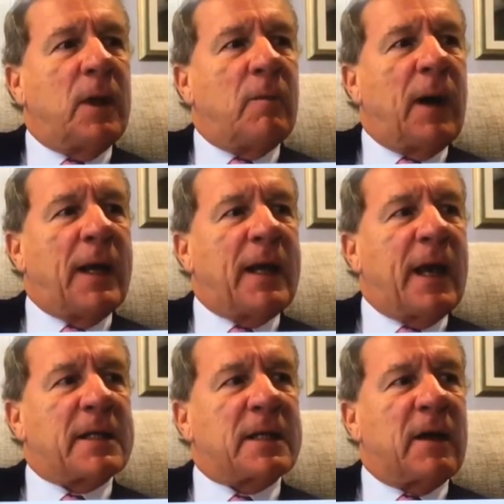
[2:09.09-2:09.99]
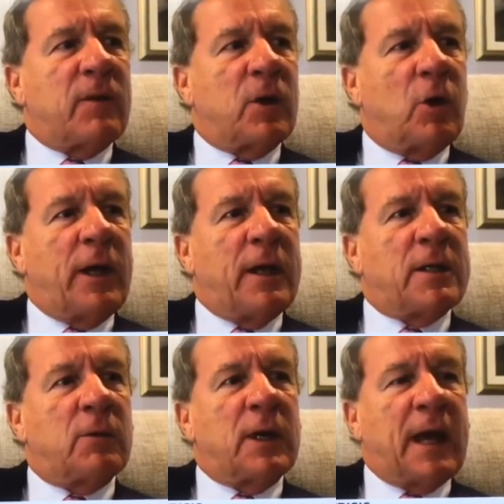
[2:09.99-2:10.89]
my care staff are going
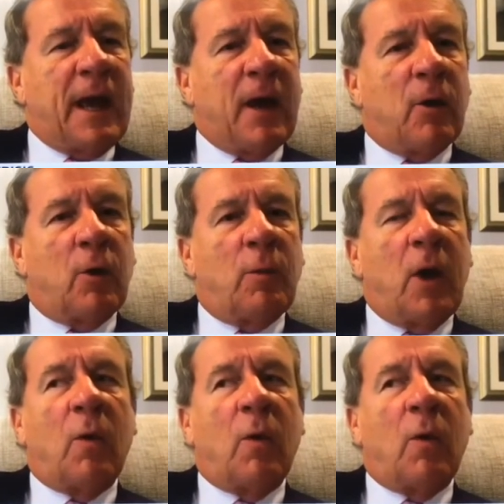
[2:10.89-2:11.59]
into a care home